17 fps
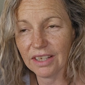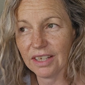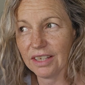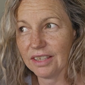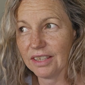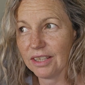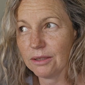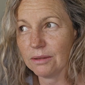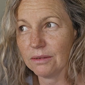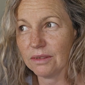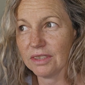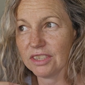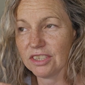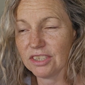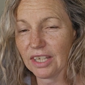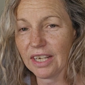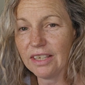They call it
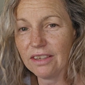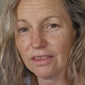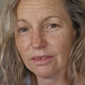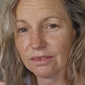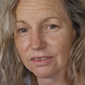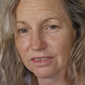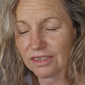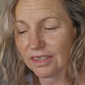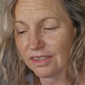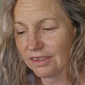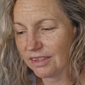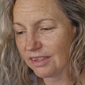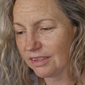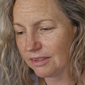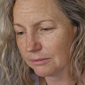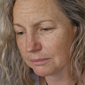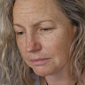sheath or
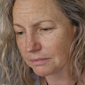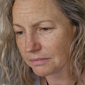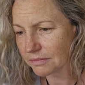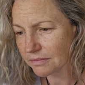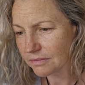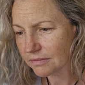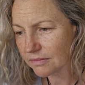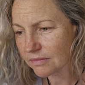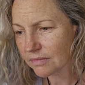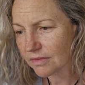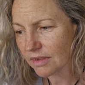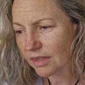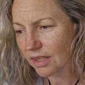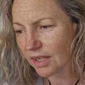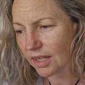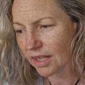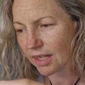sheathing.
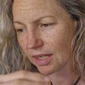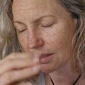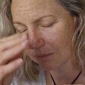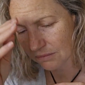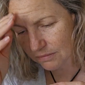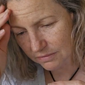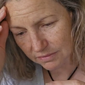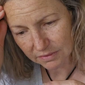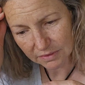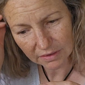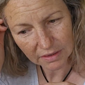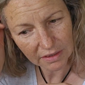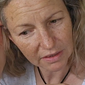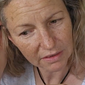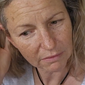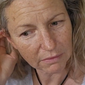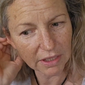
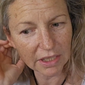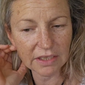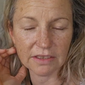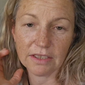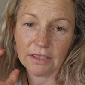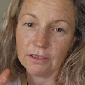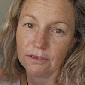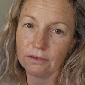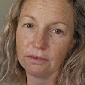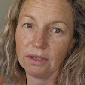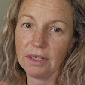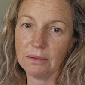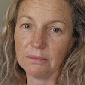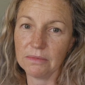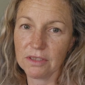When it's extreme,